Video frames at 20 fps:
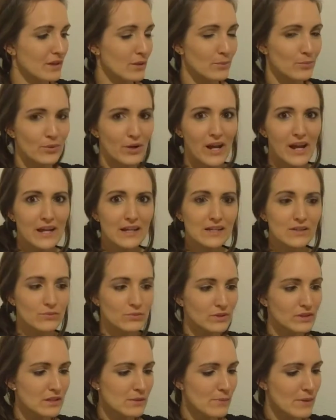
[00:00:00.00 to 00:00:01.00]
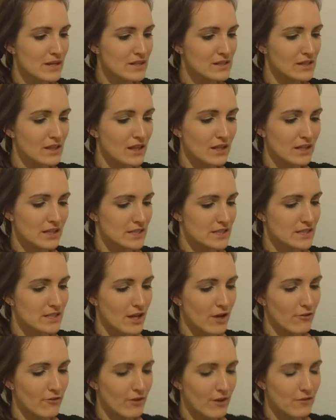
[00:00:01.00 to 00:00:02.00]
Bragg really makes a lot of
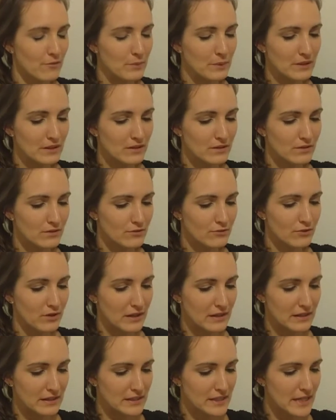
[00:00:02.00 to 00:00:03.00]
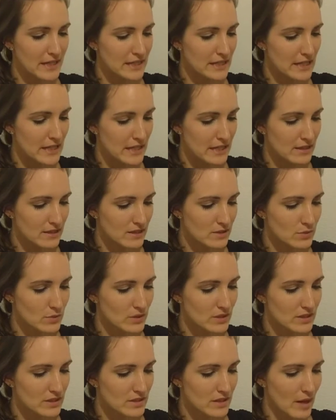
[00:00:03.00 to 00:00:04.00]
stuff I've been finding lately. This
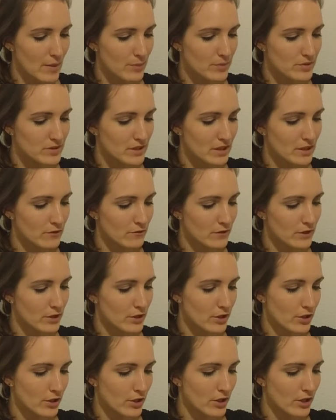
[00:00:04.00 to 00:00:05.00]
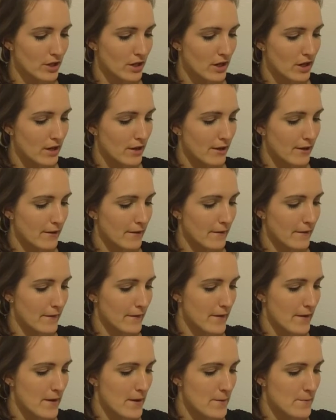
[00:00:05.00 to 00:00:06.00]
one is apple cider vinegar,
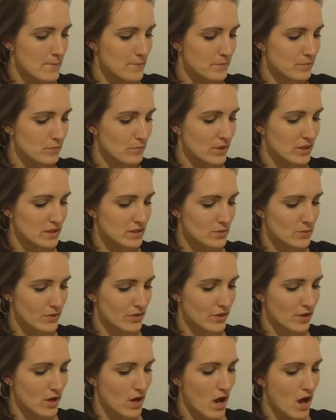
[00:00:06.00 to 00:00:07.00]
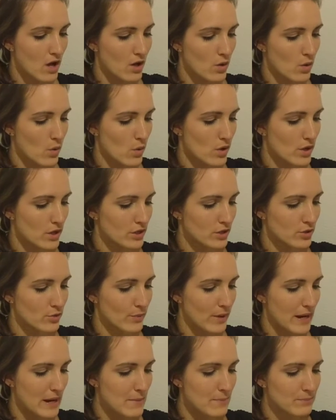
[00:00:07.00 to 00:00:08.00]
but it's with the Concord
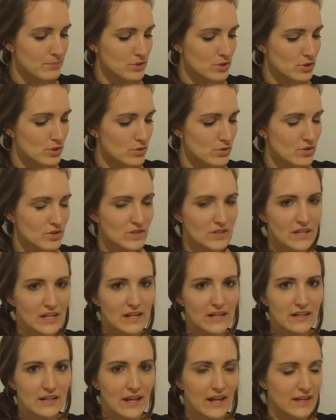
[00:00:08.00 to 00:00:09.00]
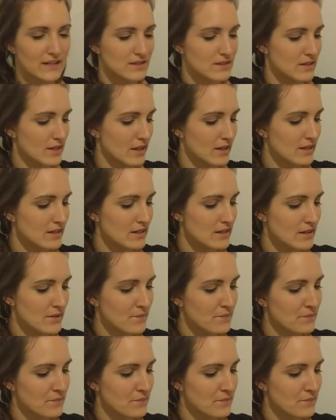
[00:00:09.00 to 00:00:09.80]
grape juice and acai.